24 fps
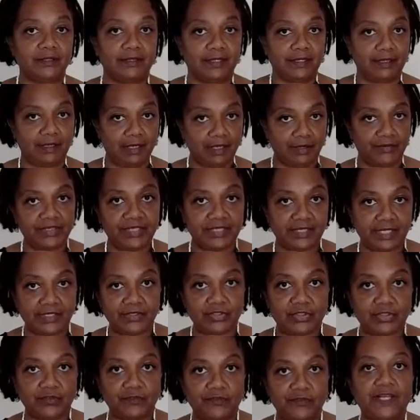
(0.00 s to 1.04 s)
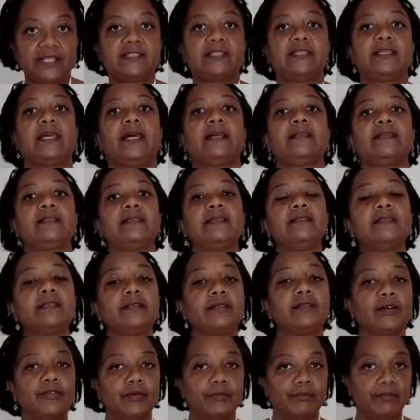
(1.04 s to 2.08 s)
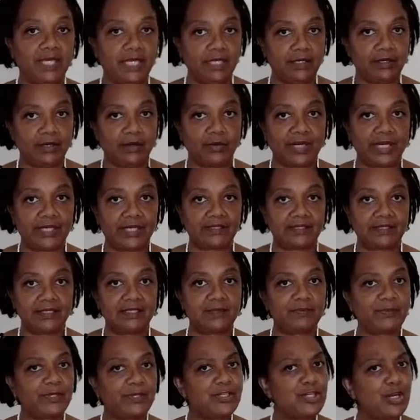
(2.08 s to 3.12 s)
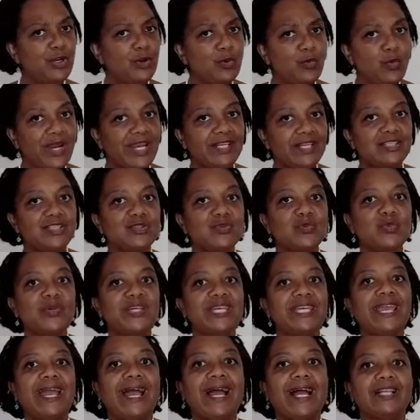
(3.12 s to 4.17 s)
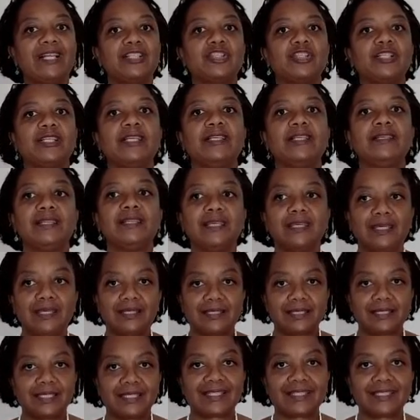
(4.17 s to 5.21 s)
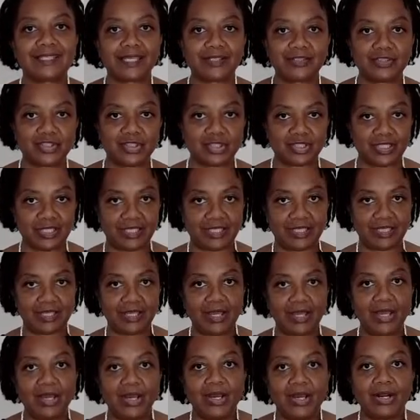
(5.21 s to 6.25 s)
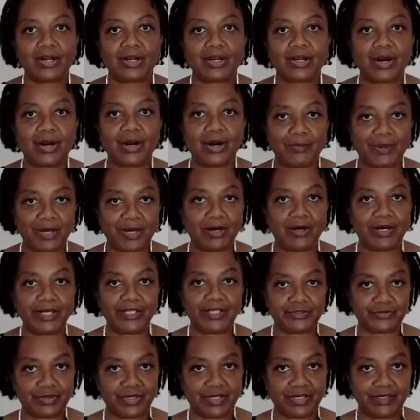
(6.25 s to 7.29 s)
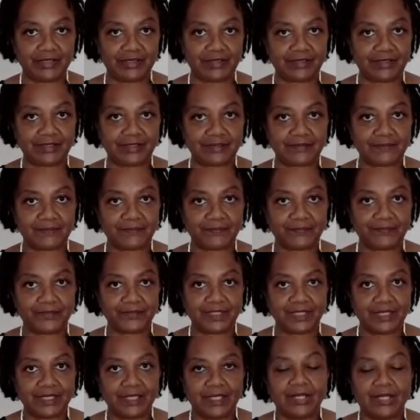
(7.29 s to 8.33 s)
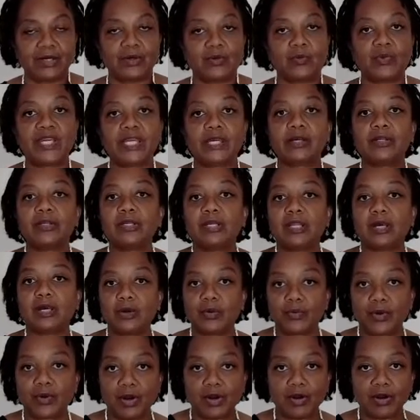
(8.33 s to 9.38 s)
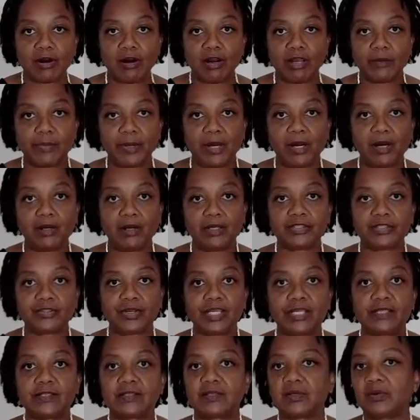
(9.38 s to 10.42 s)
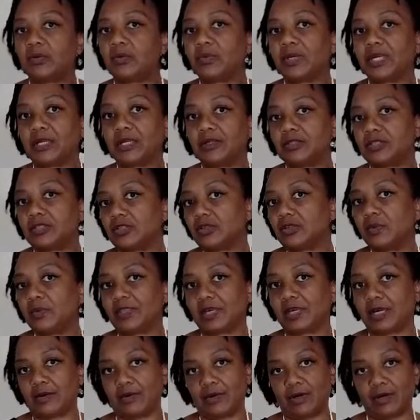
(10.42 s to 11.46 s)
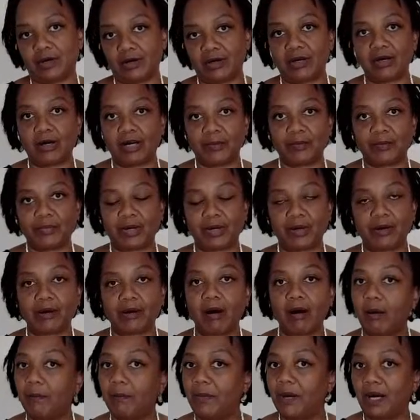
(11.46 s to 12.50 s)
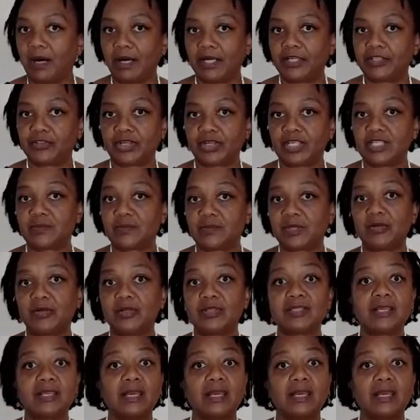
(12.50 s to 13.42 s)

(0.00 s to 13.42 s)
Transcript: our essential fatty acids and our amino acids, but nowhere do we actually need essentially carbohydrates. We can lower our carbohydrates, or we can do without our carbohydrates, because